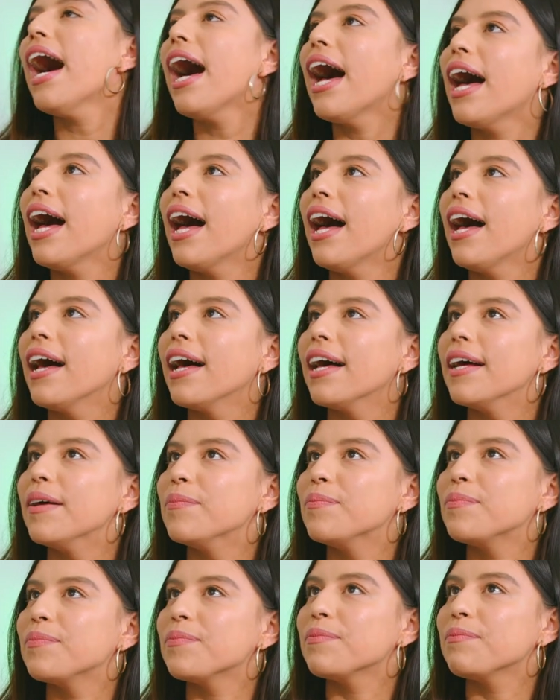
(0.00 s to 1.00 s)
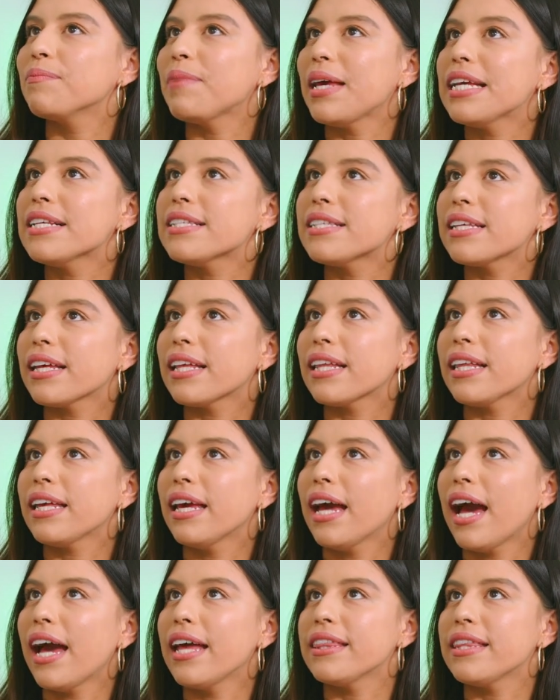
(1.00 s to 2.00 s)
uh
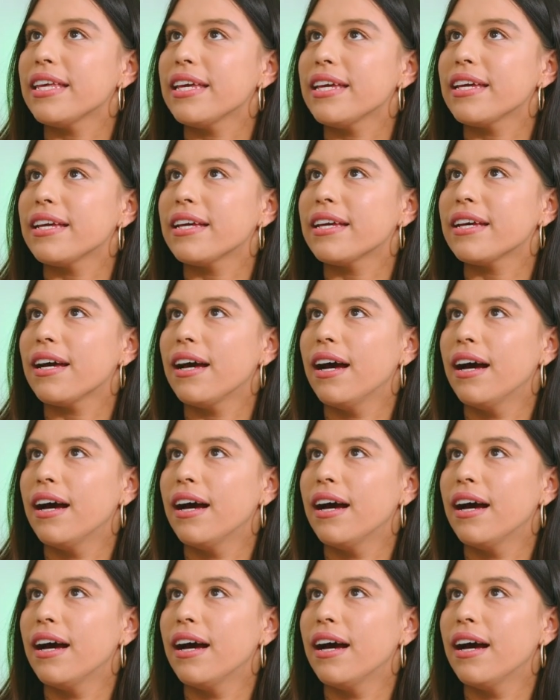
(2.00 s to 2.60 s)
basically I think